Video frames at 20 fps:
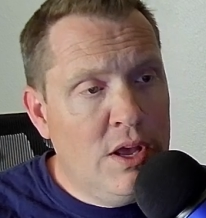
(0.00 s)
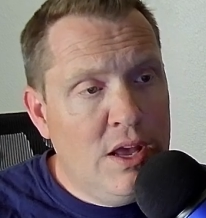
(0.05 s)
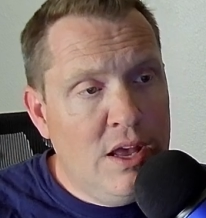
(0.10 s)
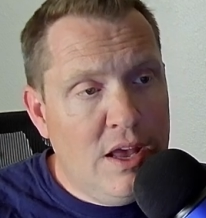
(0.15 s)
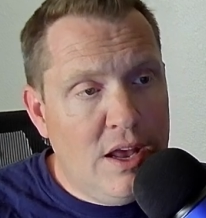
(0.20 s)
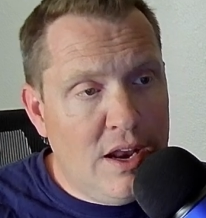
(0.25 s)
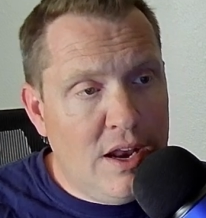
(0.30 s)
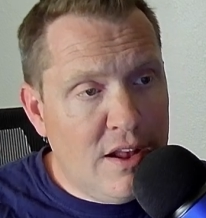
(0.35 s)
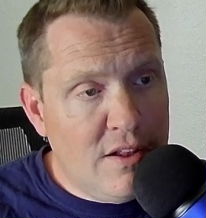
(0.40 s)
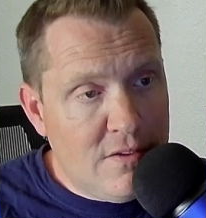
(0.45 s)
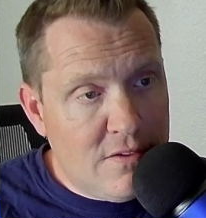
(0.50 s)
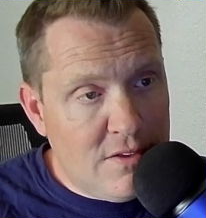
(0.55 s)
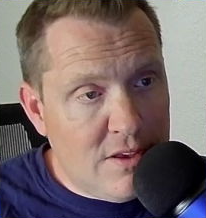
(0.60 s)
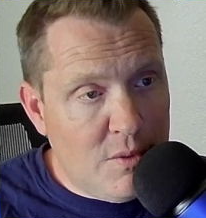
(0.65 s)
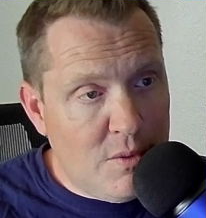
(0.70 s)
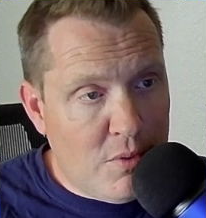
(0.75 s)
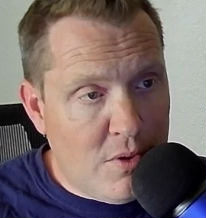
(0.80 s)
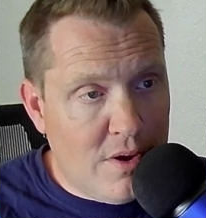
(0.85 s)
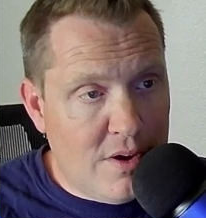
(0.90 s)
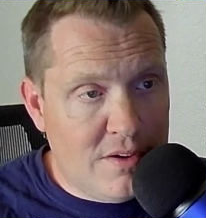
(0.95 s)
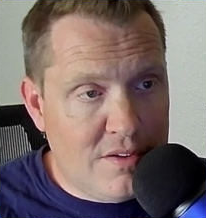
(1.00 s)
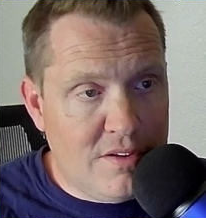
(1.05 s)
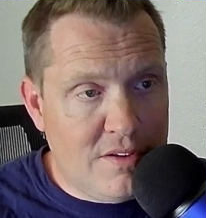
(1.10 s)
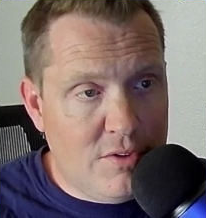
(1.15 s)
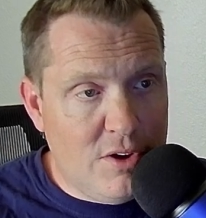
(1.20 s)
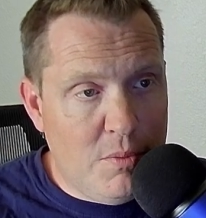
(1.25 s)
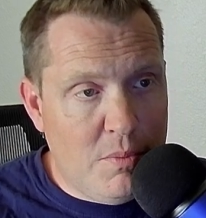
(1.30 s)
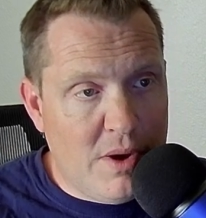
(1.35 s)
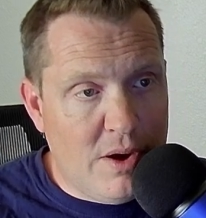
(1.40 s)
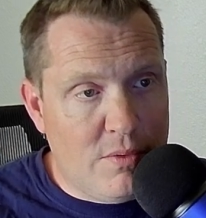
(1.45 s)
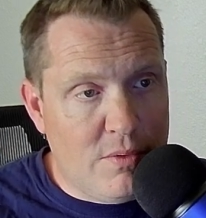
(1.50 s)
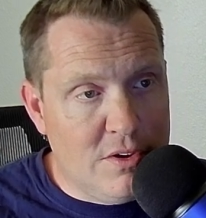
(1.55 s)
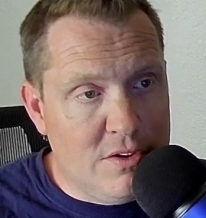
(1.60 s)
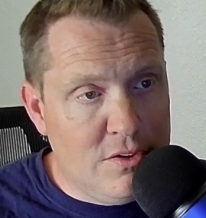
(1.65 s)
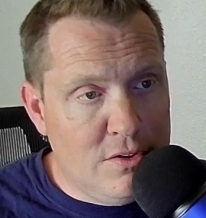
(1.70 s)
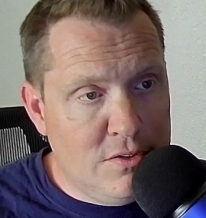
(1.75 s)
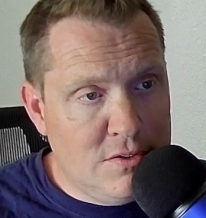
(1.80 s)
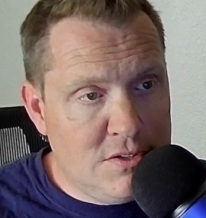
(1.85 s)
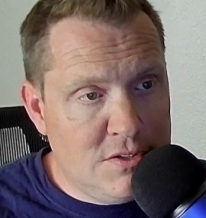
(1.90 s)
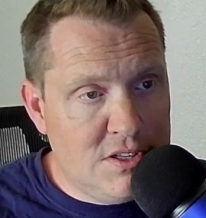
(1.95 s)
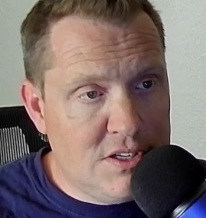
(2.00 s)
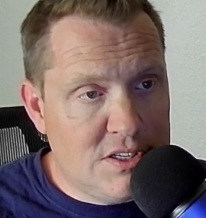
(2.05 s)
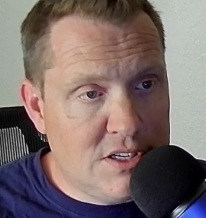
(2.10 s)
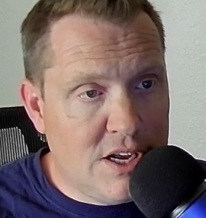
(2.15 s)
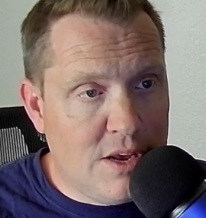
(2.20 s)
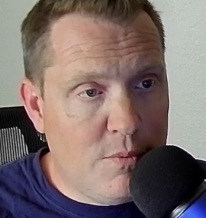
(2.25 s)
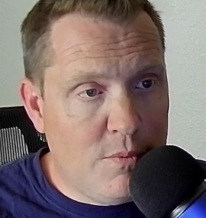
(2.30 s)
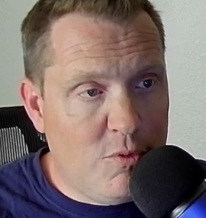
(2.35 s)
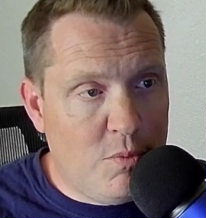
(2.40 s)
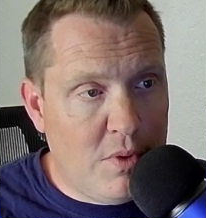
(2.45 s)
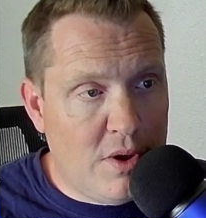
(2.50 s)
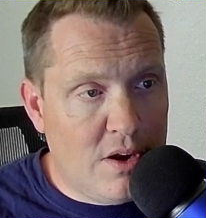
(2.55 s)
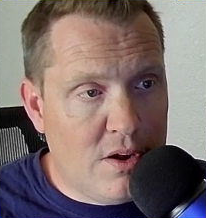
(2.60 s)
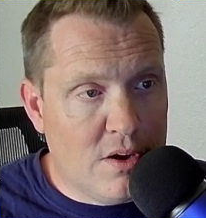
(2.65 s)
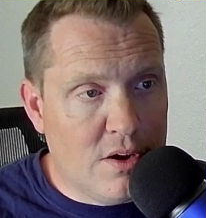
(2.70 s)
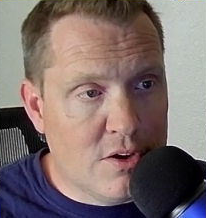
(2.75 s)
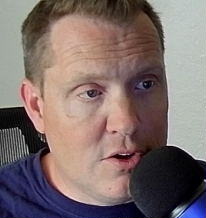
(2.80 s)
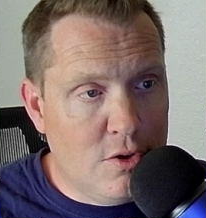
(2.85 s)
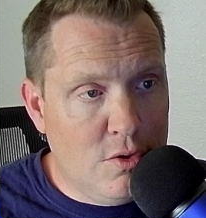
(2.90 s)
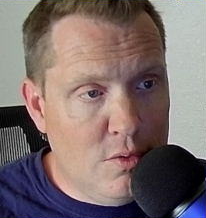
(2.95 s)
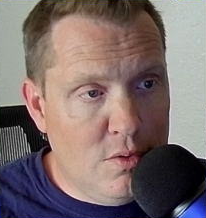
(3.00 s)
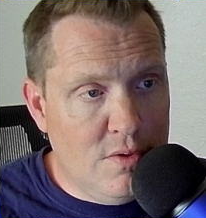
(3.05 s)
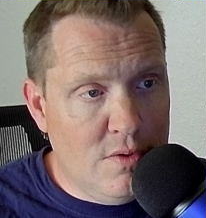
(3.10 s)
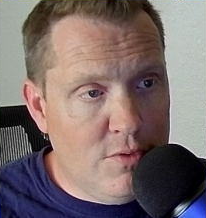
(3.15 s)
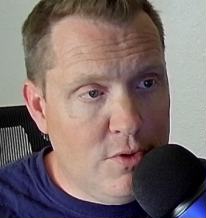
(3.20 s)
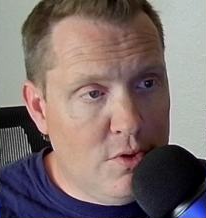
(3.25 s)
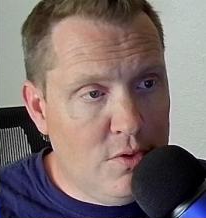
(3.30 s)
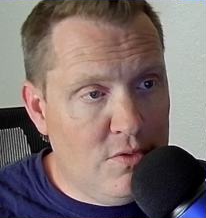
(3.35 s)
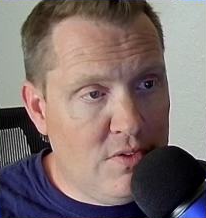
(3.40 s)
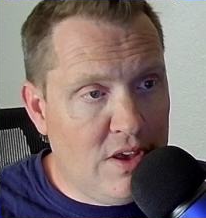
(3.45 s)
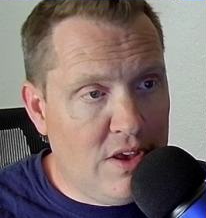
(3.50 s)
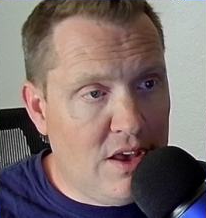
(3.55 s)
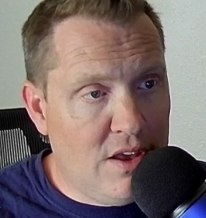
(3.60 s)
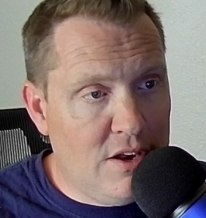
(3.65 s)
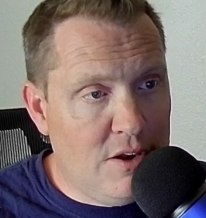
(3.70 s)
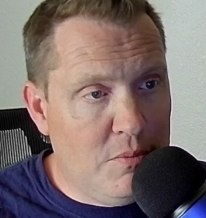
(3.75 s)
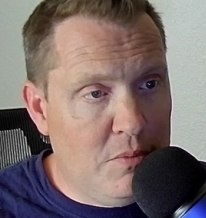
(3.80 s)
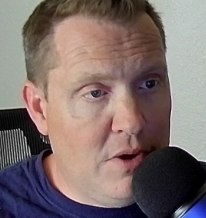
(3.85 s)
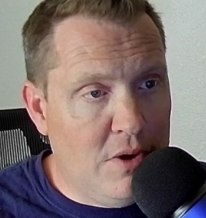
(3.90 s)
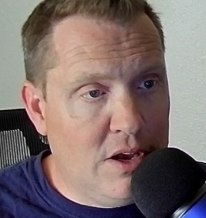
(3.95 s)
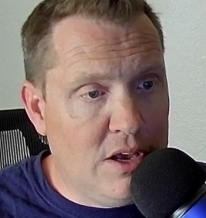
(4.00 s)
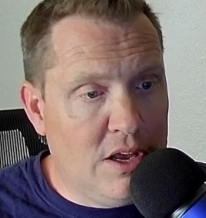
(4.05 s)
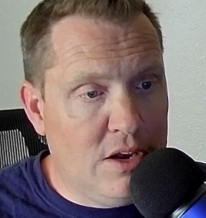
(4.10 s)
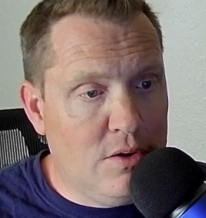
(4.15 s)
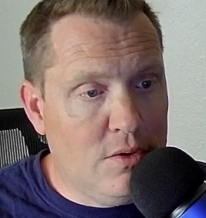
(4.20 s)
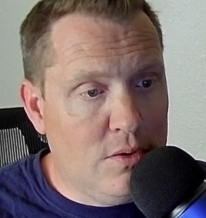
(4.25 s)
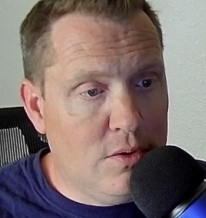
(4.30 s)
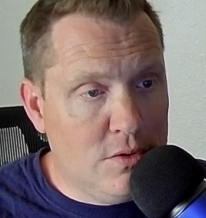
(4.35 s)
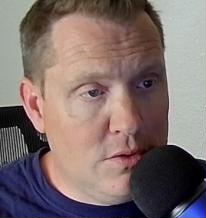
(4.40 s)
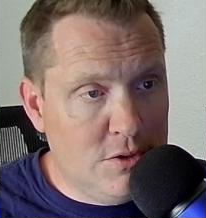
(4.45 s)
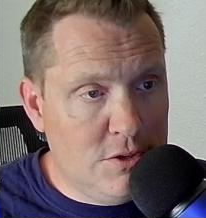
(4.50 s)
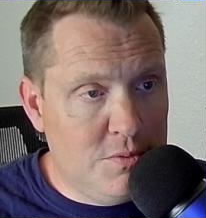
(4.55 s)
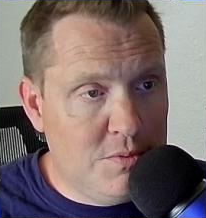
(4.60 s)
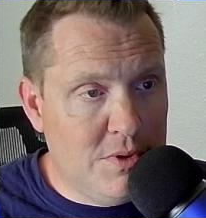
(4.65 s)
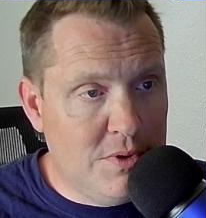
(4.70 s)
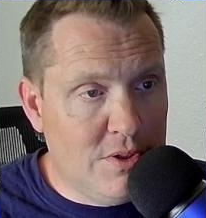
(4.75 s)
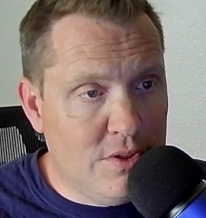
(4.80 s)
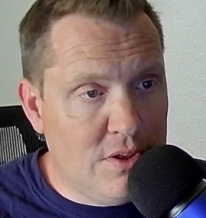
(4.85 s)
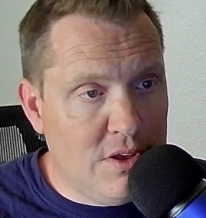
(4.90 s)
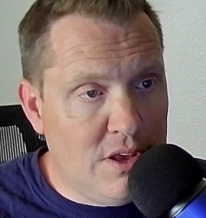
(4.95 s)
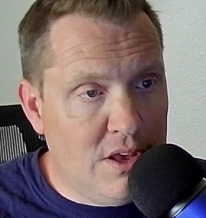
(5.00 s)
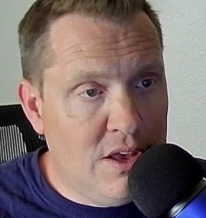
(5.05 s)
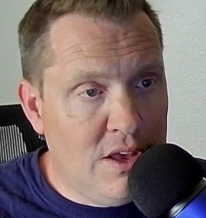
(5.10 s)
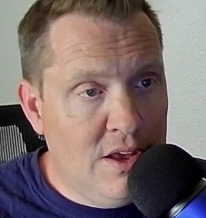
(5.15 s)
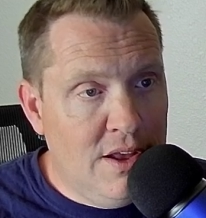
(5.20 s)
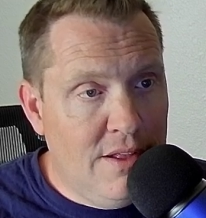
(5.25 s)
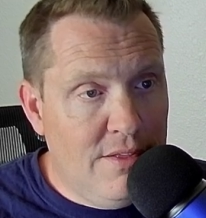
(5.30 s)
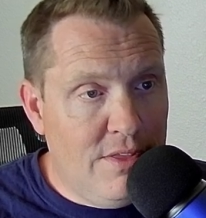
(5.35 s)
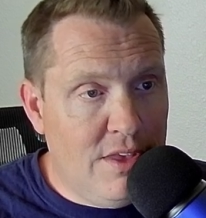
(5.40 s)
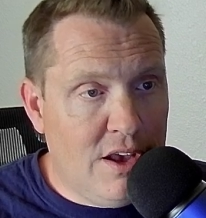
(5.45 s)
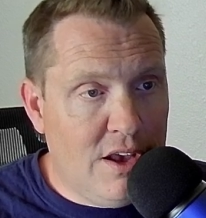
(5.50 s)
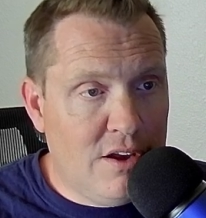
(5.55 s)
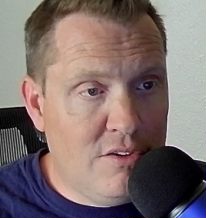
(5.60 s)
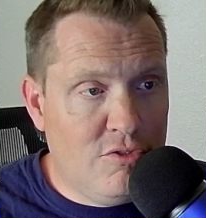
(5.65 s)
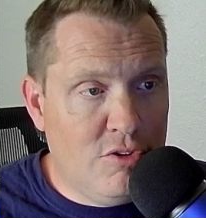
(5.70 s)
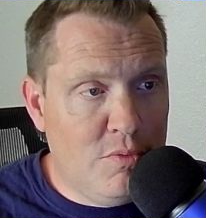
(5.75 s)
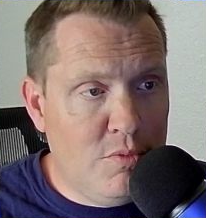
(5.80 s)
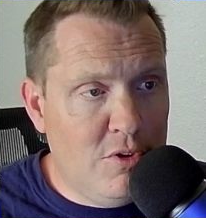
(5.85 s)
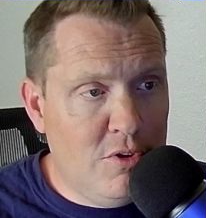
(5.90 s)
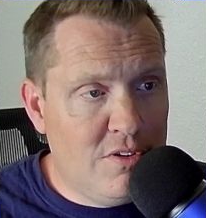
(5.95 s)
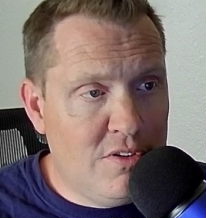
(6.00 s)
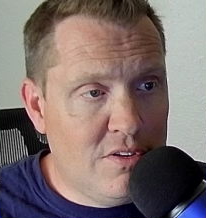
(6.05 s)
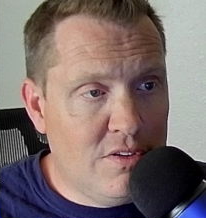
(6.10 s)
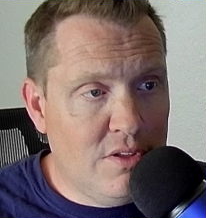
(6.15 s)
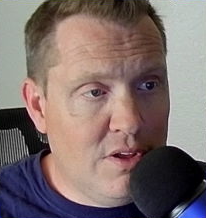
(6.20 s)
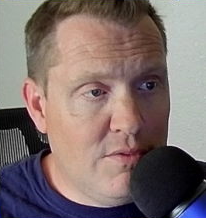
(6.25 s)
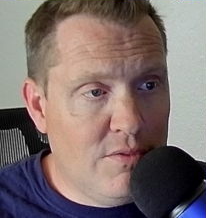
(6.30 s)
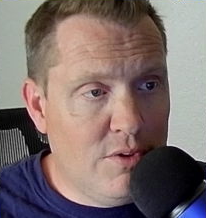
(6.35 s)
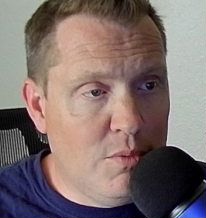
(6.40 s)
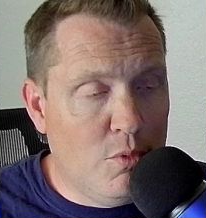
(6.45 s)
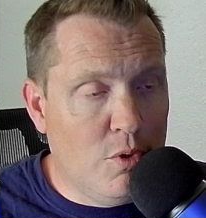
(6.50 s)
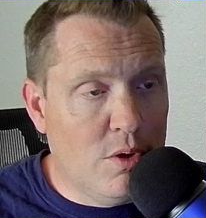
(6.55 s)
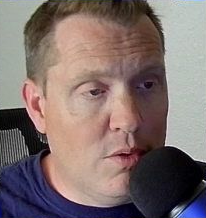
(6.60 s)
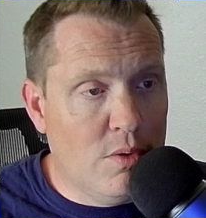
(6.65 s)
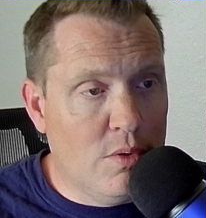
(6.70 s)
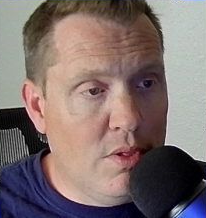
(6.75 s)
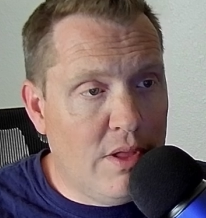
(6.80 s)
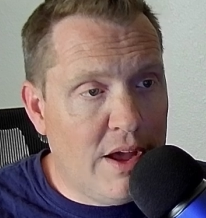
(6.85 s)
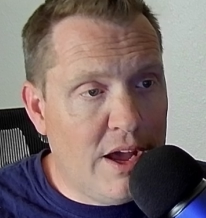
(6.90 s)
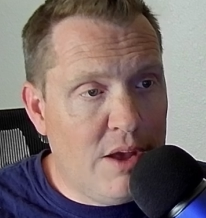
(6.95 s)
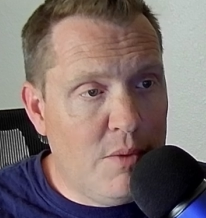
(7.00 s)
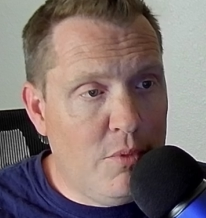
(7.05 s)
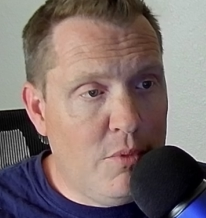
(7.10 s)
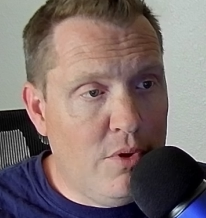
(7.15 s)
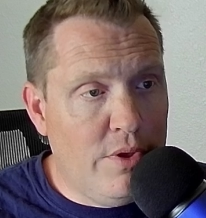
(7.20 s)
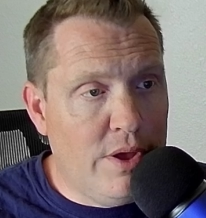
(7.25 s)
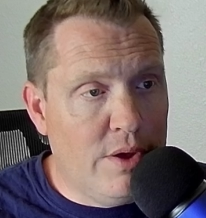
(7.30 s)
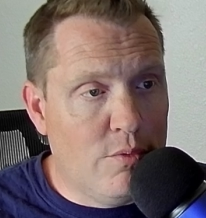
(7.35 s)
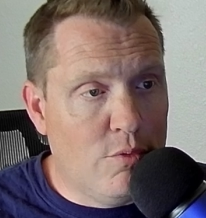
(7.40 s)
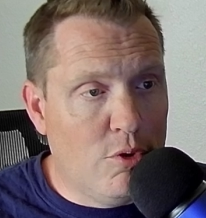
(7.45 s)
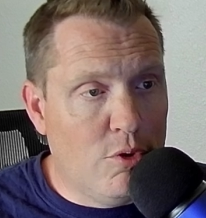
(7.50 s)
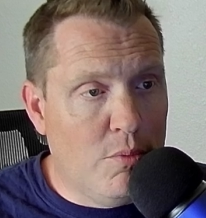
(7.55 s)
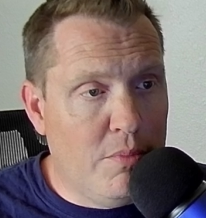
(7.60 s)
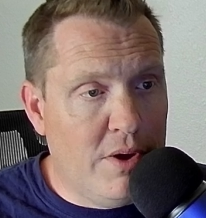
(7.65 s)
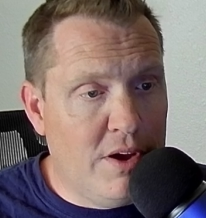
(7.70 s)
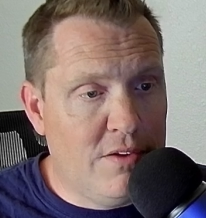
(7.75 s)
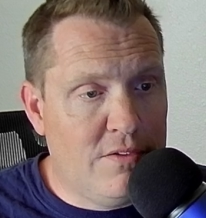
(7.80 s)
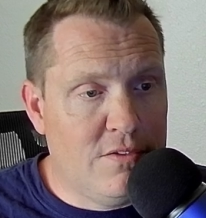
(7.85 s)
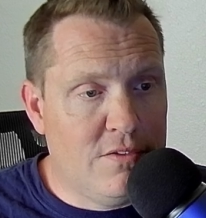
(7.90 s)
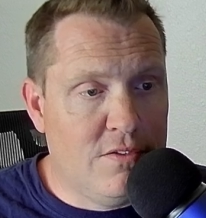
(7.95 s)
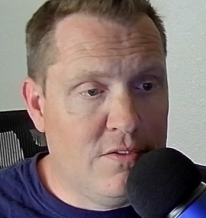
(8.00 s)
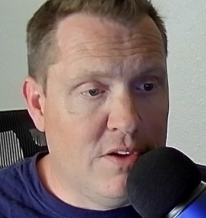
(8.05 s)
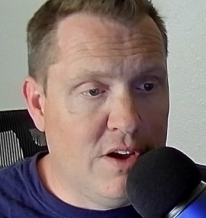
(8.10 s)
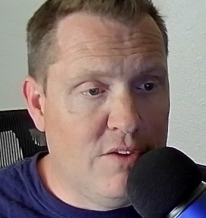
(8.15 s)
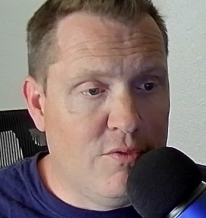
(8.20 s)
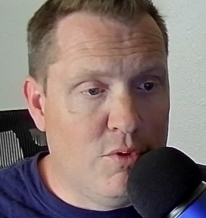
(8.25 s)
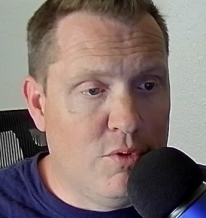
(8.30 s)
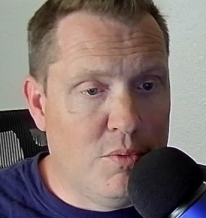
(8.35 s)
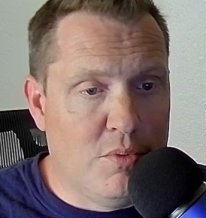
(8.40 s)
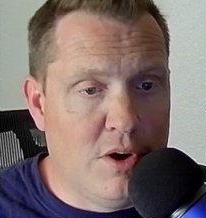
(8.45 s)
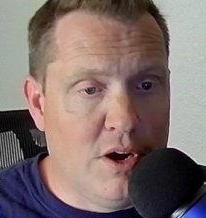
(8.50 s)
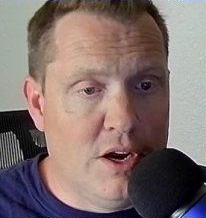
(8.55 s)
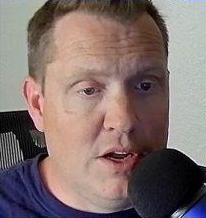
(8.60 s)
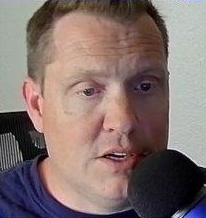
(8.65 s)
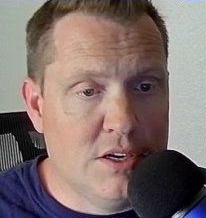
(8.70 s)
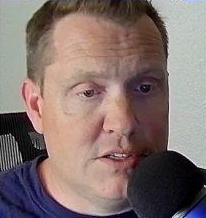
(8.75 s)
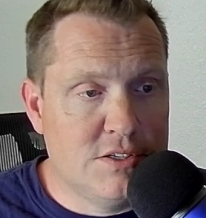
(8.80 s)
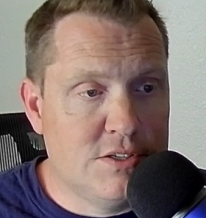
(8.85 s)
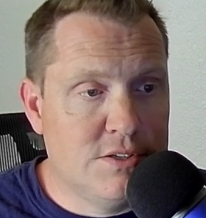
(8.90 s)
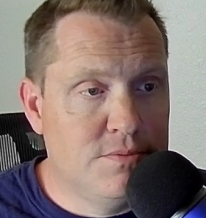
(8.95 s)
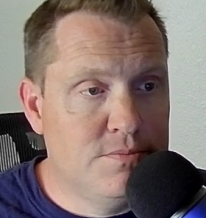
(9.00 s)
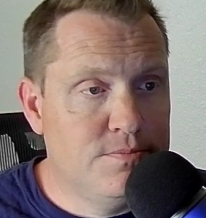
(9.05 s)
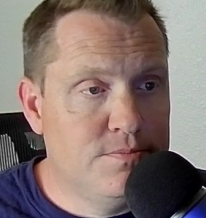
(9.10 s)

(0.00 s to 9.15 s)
enhance team productivity by reducing the time spent on code reviews and debugging. Ultimately, they contribute to delivering more reliable and robust software products.